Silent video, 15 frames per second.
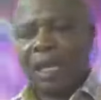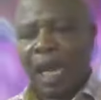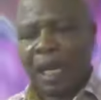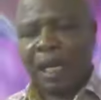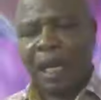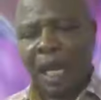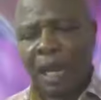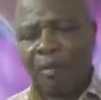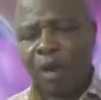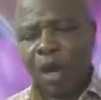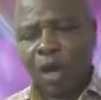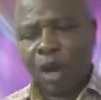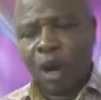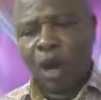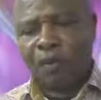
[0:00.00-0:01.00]
the name
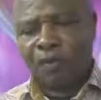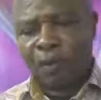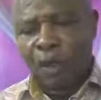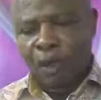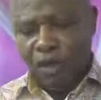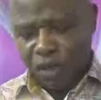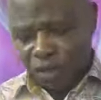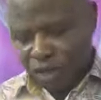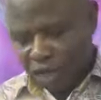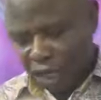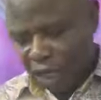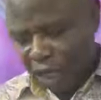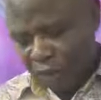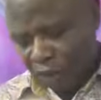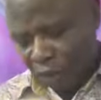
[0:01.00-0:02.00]
of
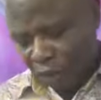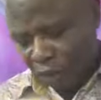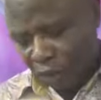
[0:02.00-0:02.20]
Jesus